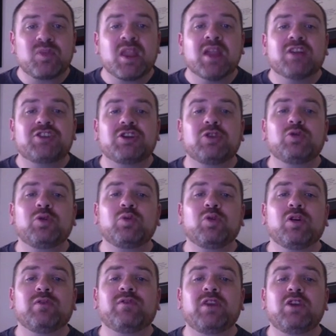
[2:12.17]
children
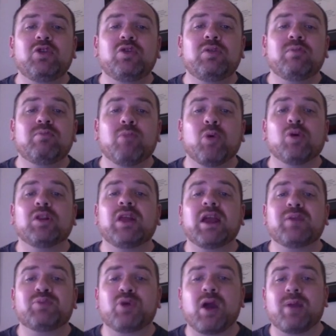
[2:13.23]
were viewed more
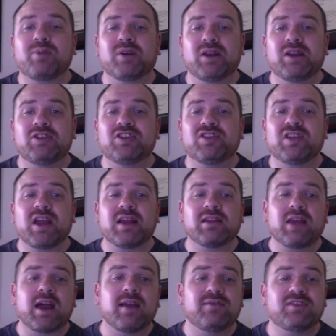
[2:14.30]
like property, just like
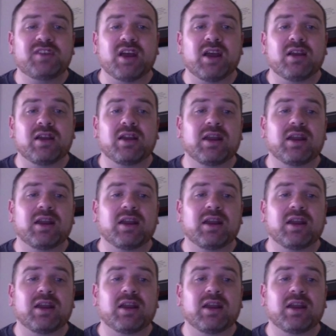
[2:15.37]
livestock,